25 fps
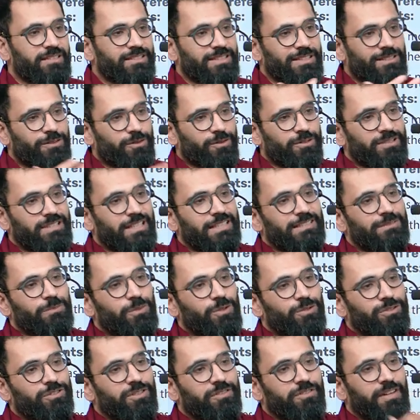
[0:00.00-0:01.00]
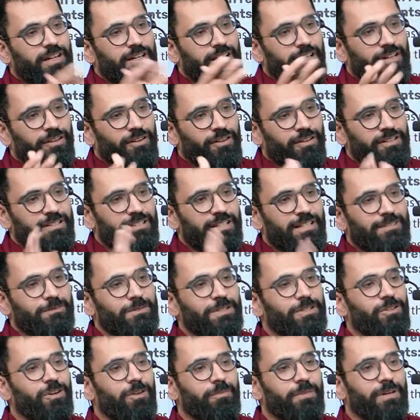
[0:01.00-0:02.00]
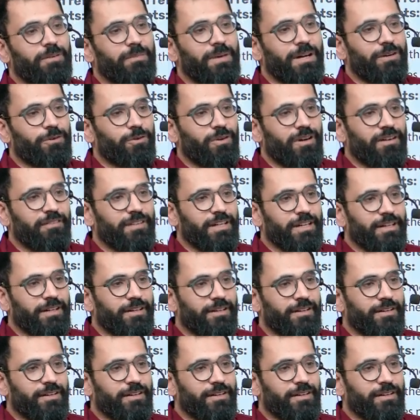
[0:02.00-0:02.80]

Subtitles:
Cisco says most of our technology has been copied by Huawei.